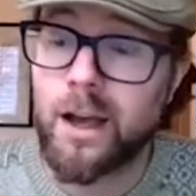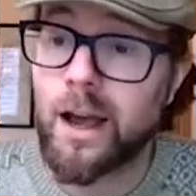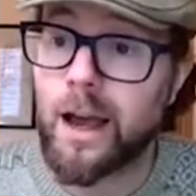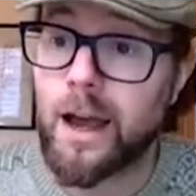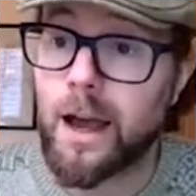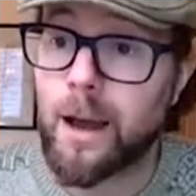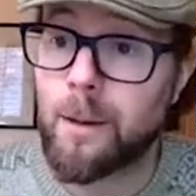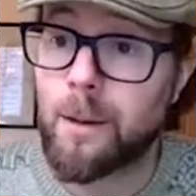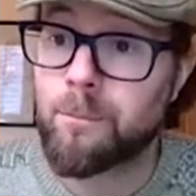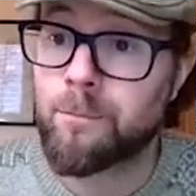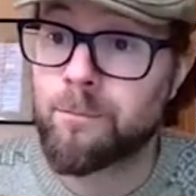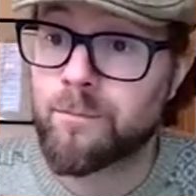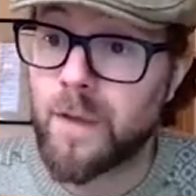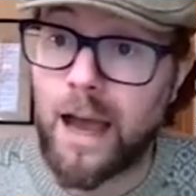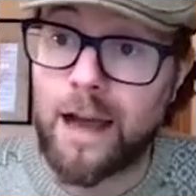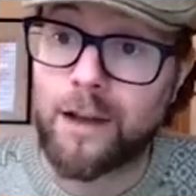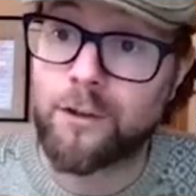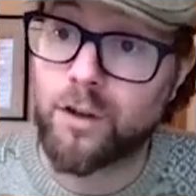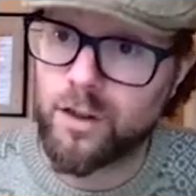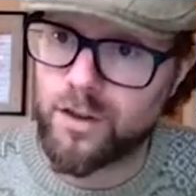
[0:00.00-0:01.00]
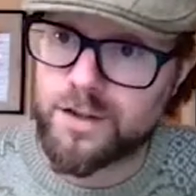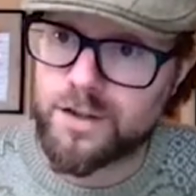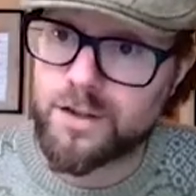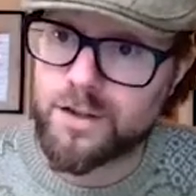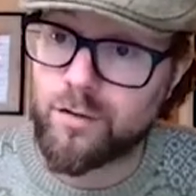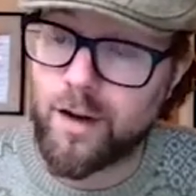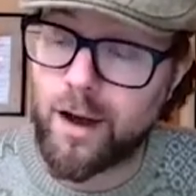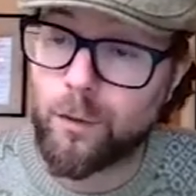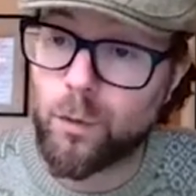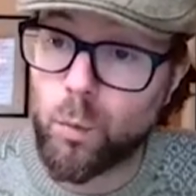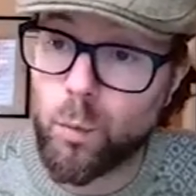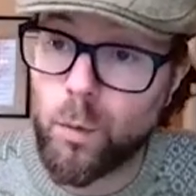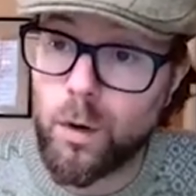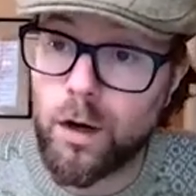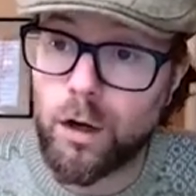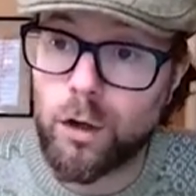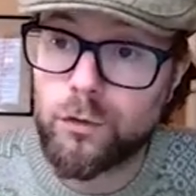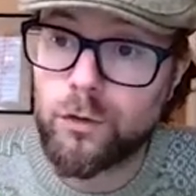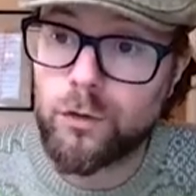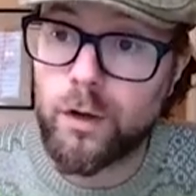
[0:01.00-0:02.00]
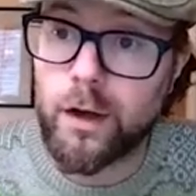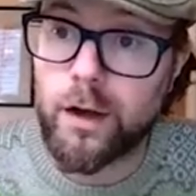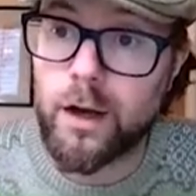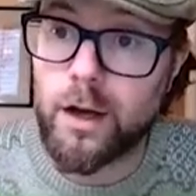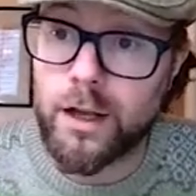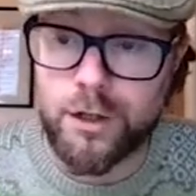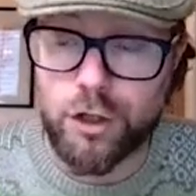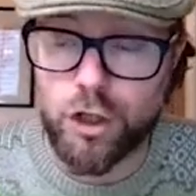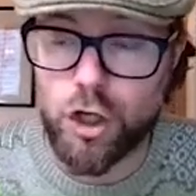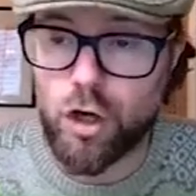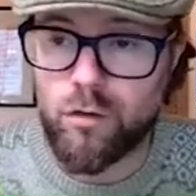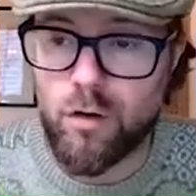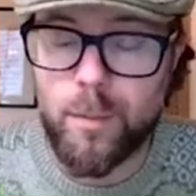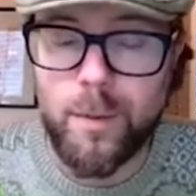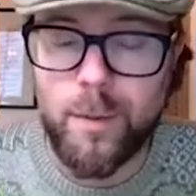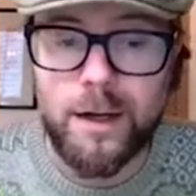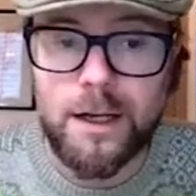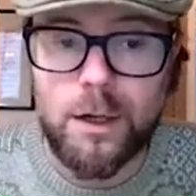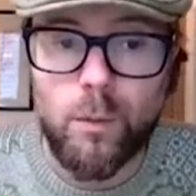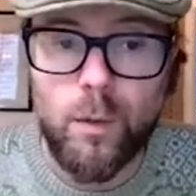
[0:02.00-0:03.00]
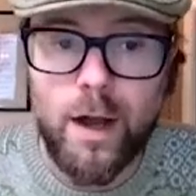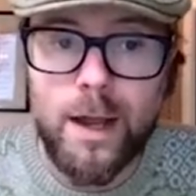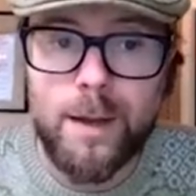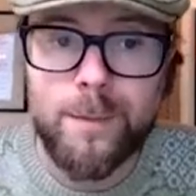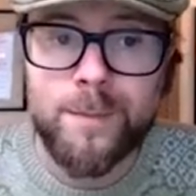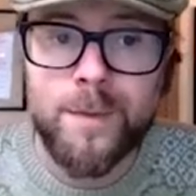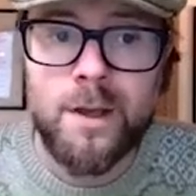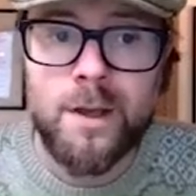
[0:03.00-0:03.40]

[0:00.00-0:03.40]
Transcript: um, and others around the world, uh, in Europe anyway,